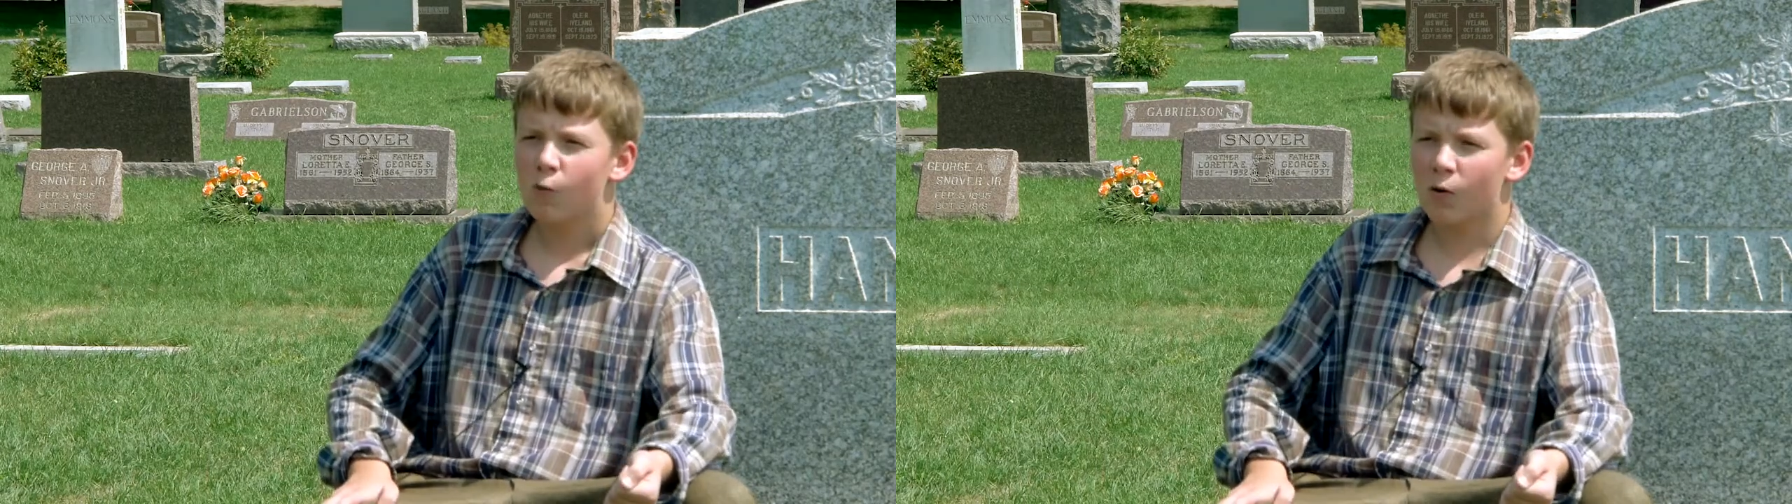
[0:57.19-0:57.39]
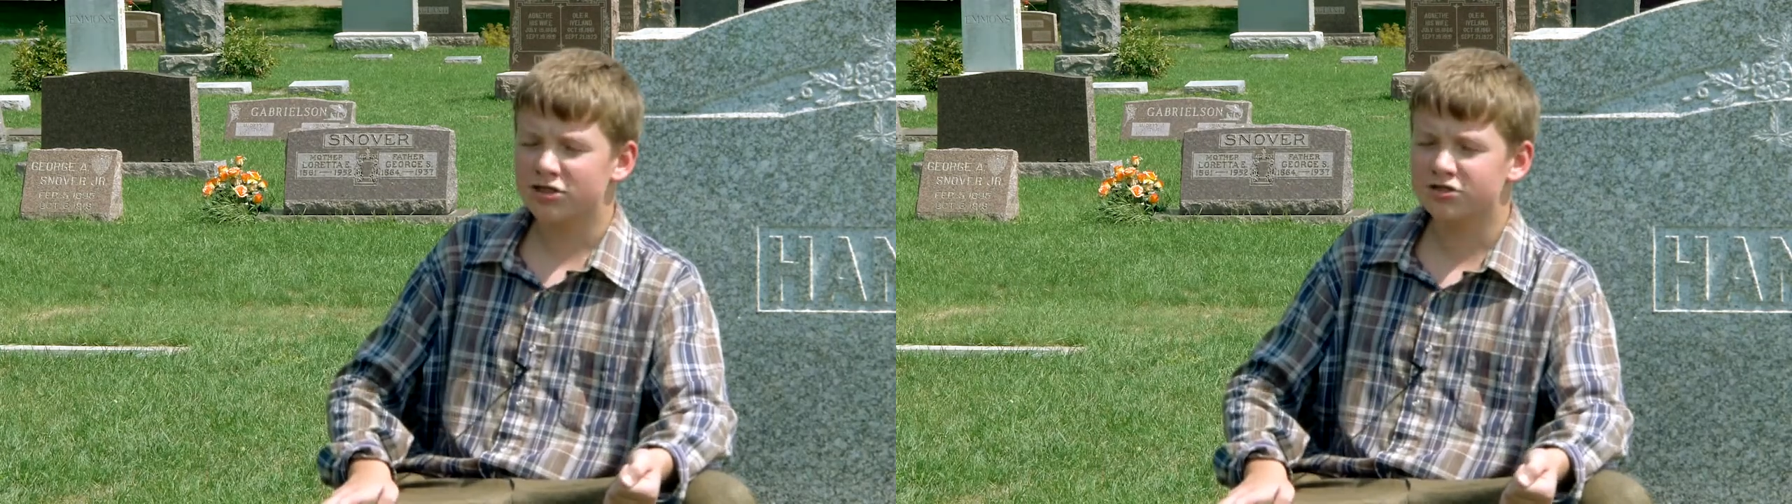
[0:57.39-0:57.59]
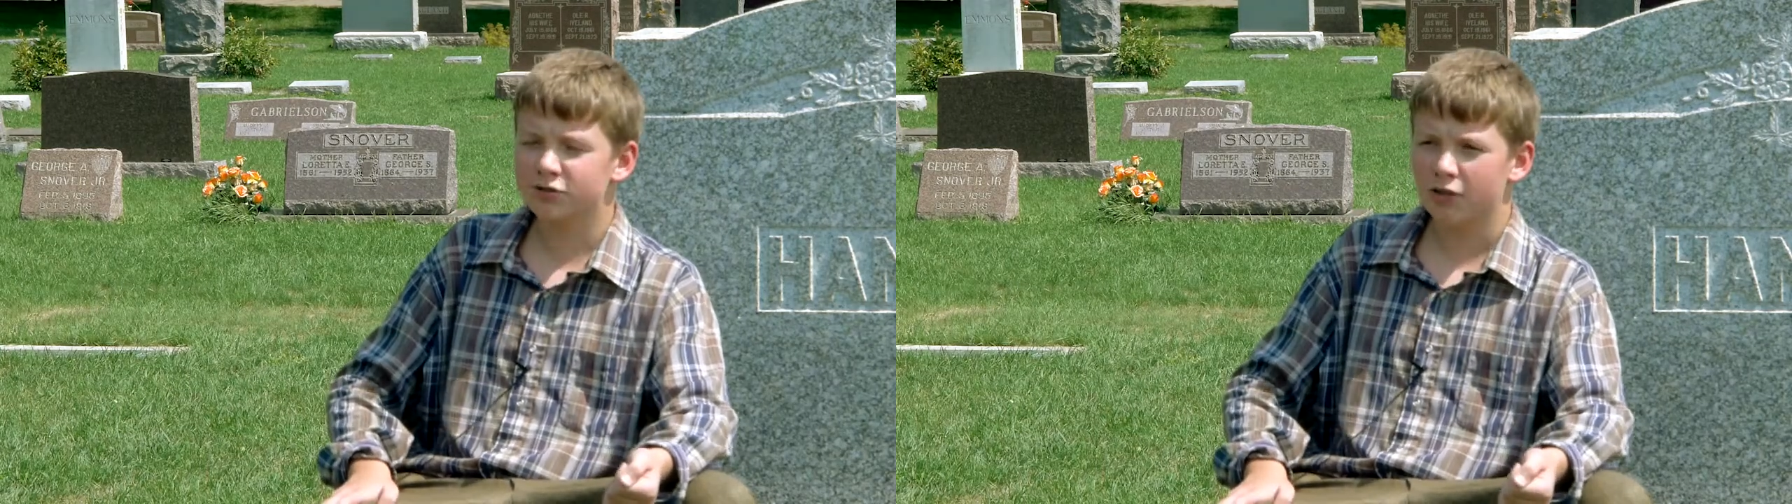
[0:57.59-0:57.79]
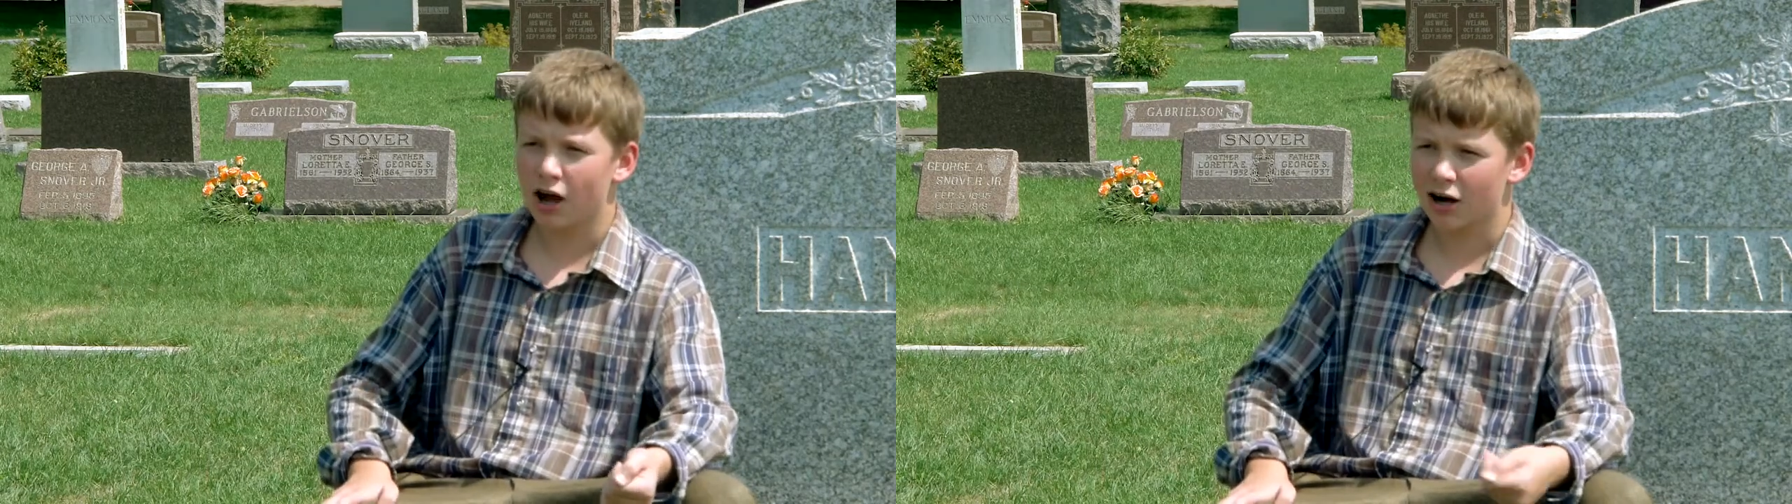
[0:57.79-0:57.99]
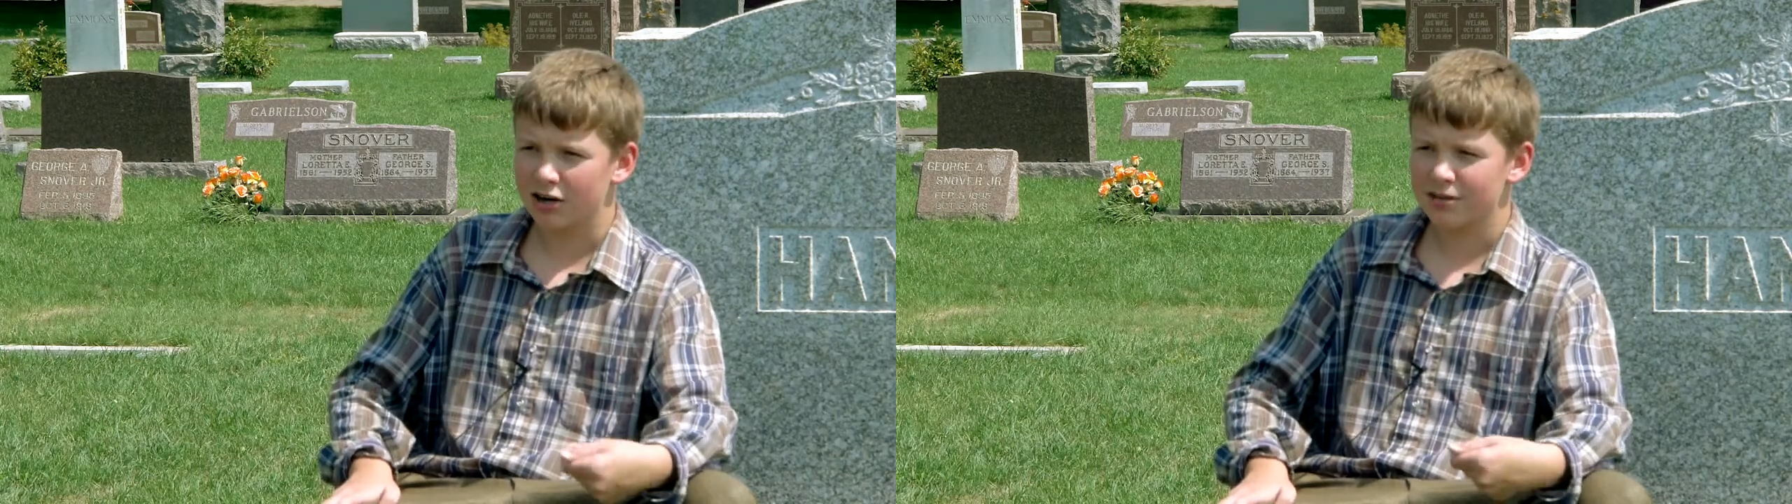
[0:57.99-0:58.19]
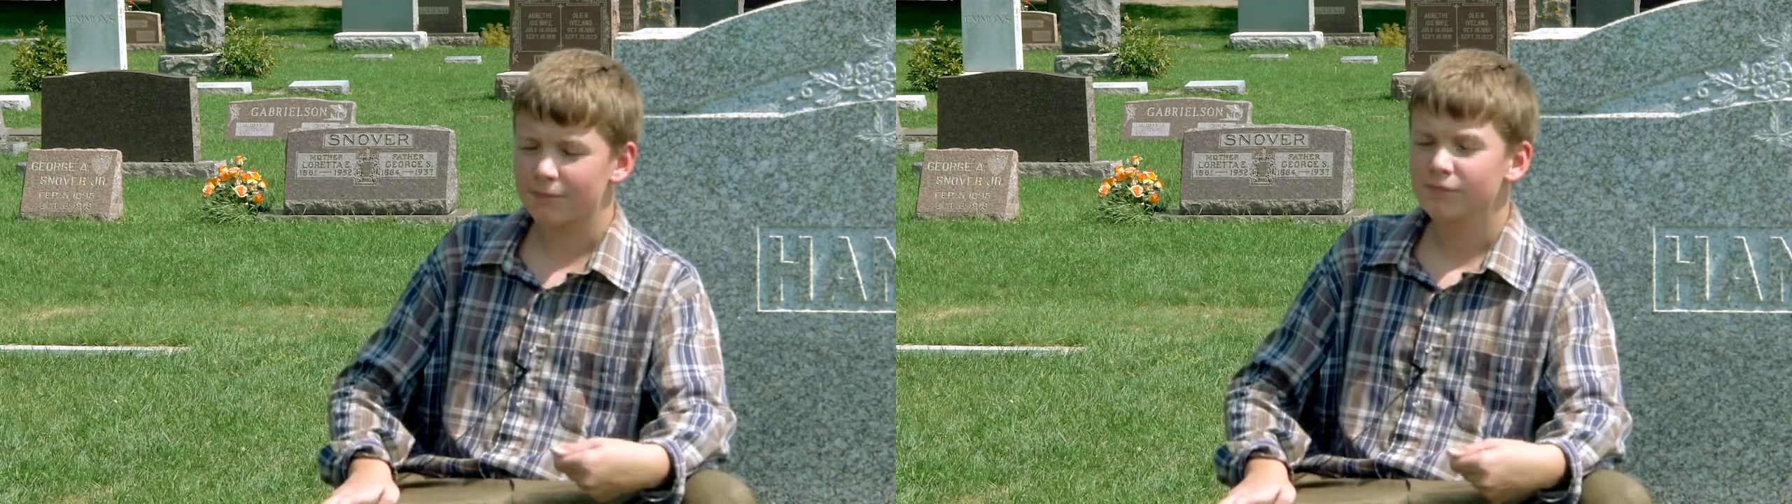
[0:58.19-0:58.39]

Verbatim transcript: once through the heart